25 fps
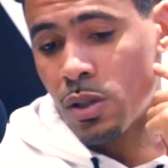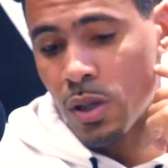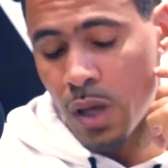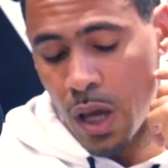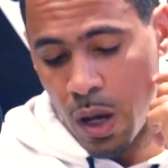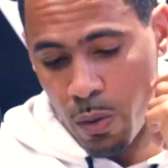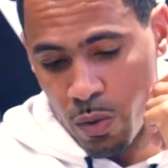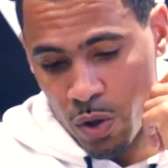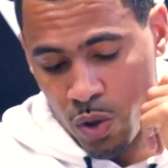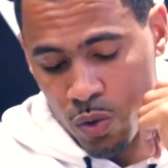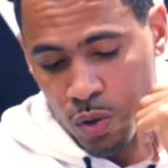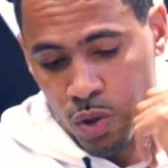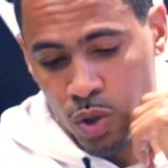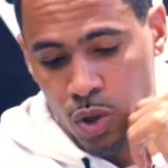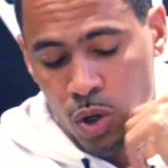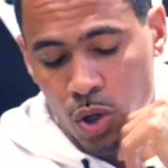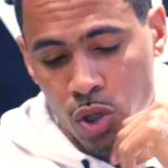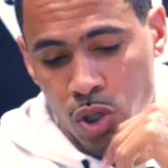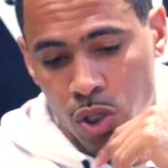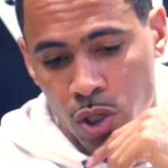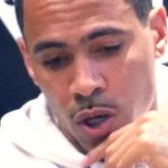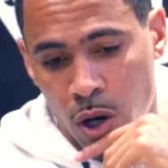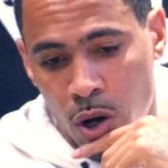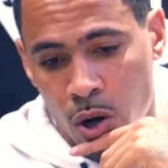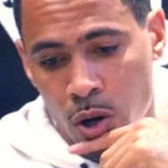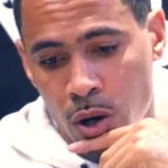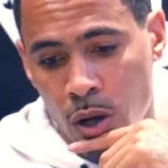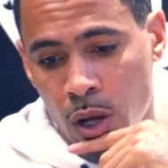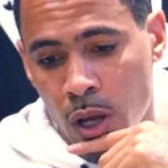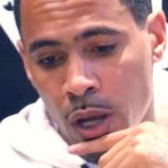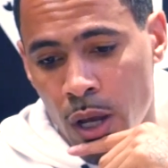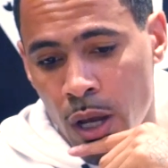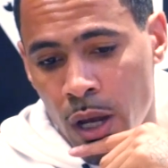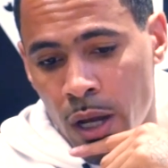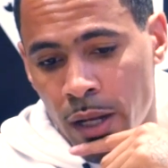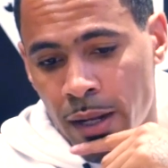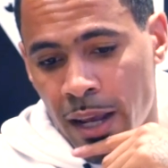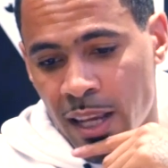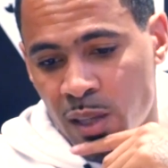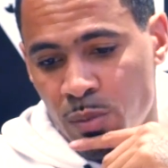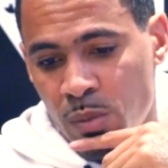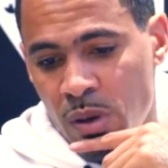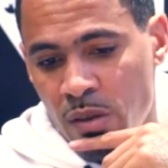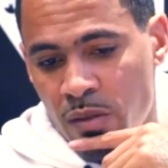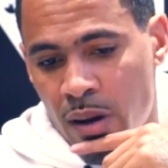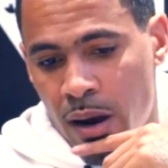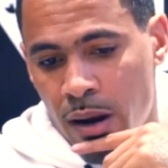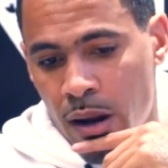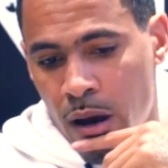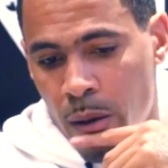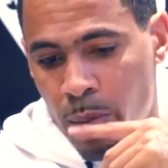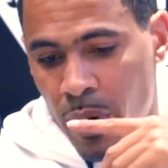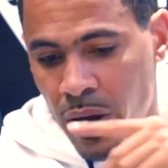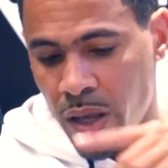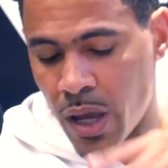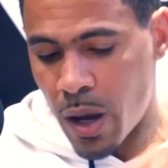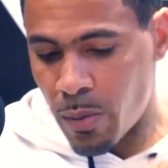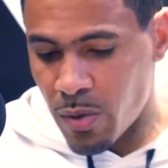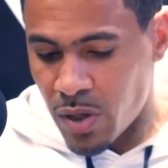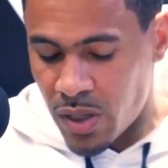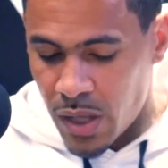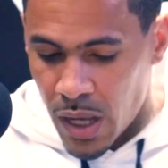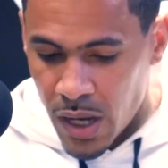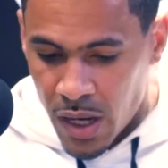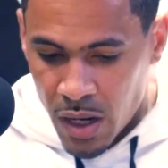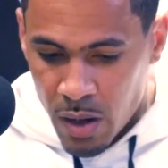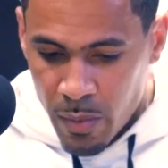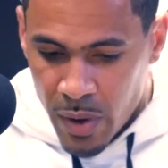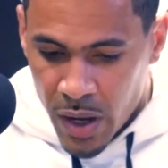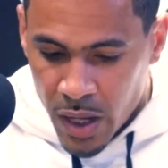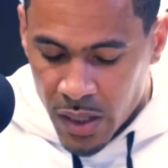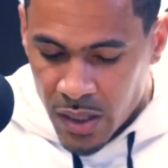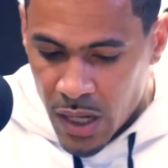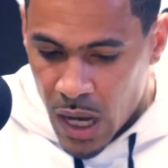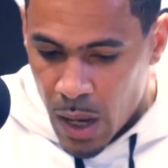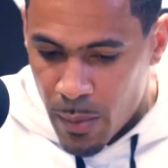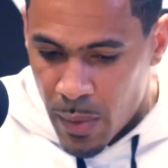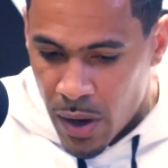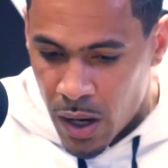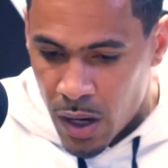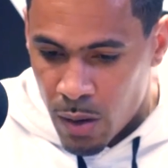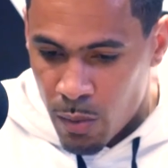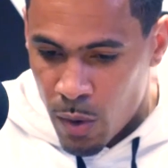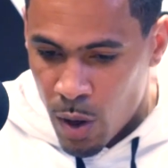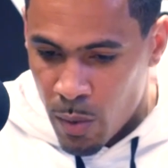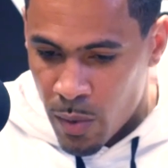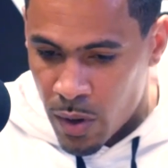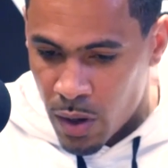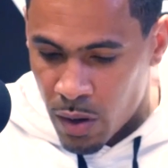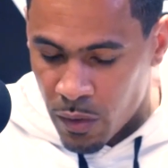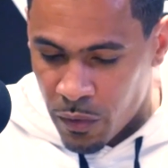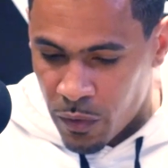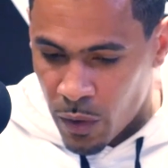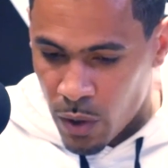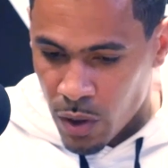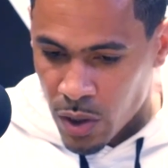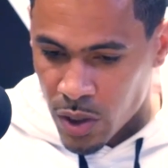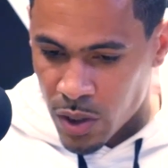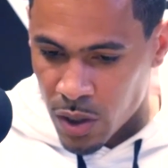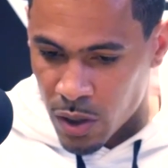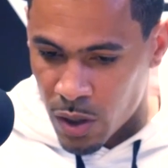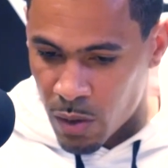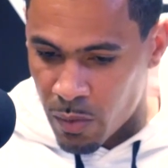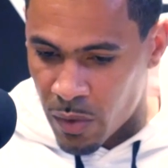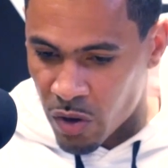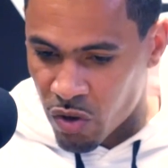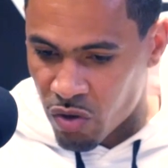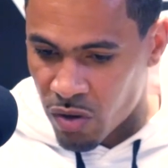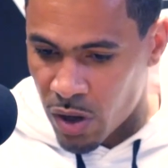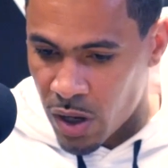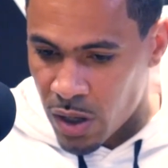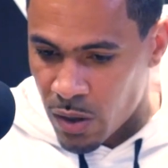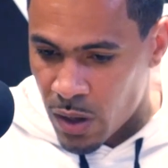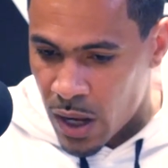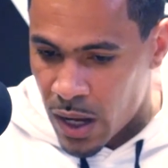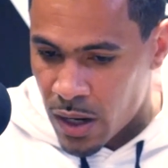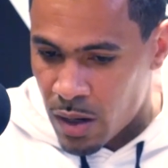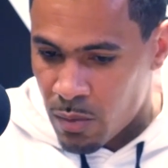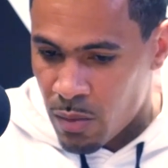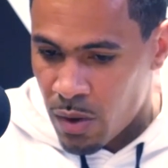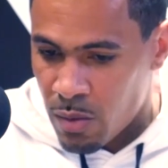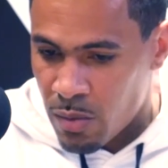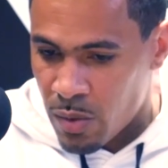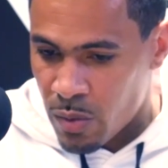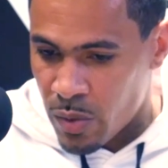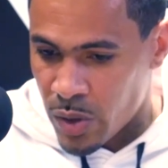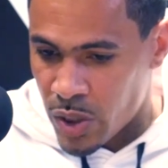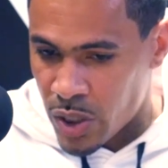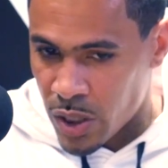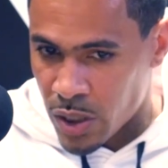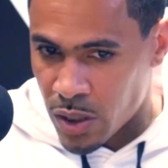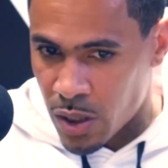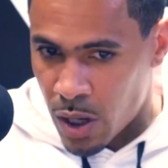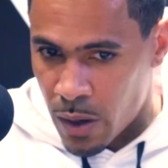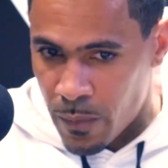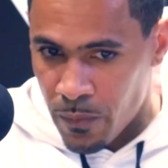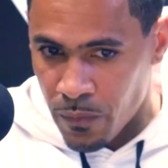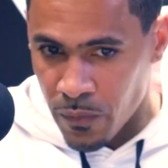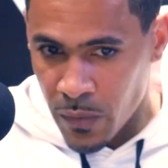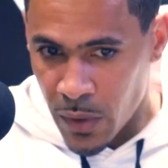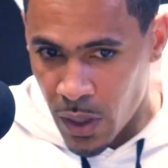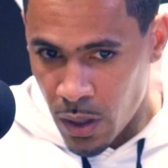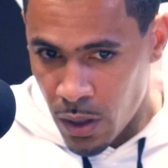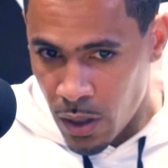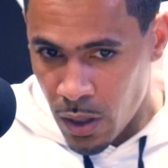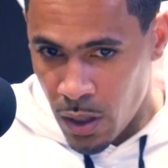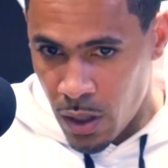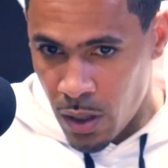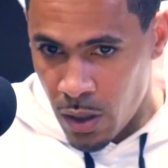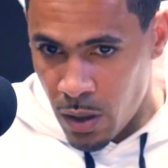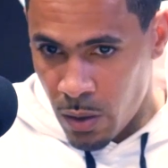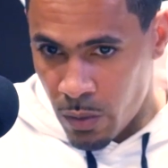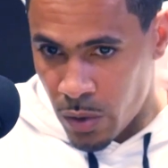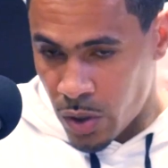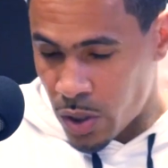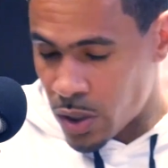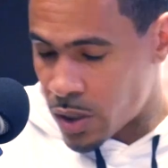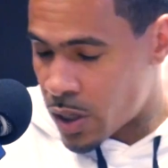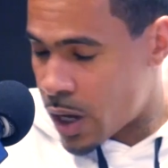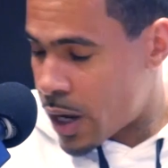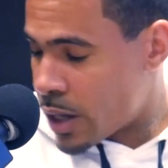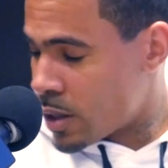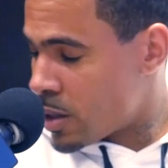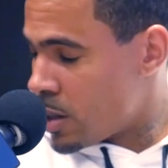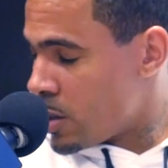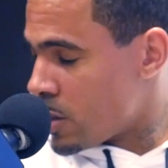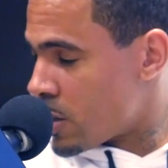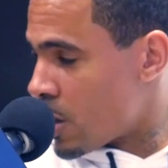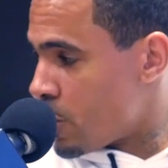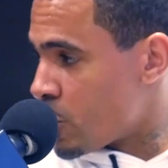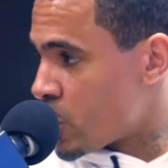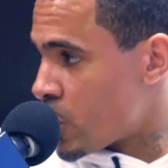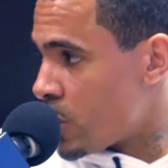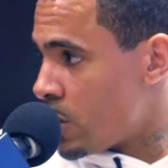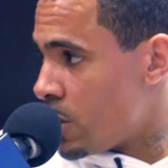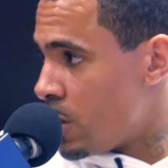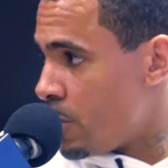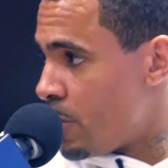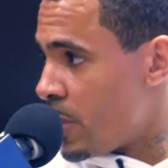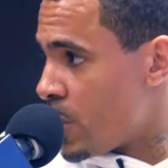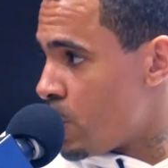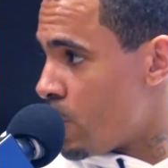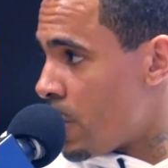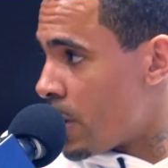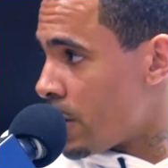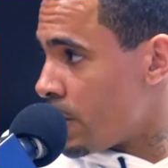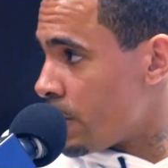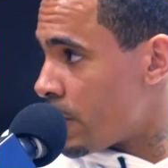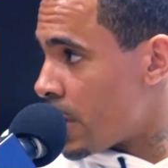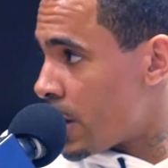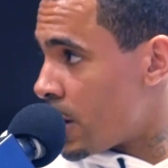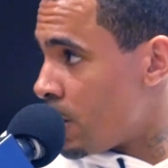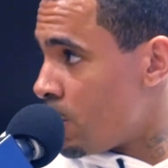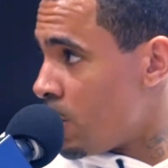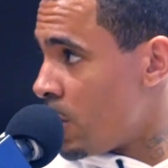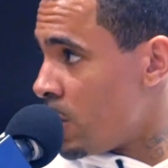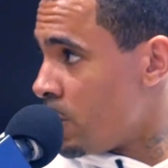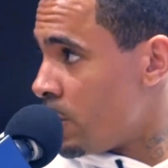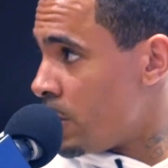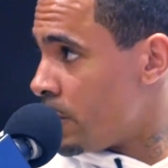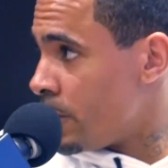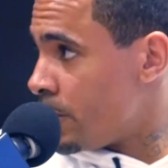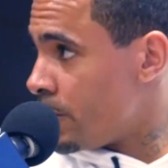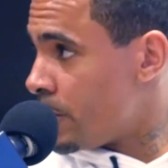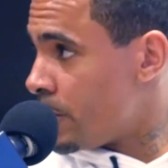Yeah, which was good. So that's me right now. But yeah, I'm just taking a bit of time out at the moment and focusing on my trade at the moment, which is acting. So I'm shooting a big one at the moment.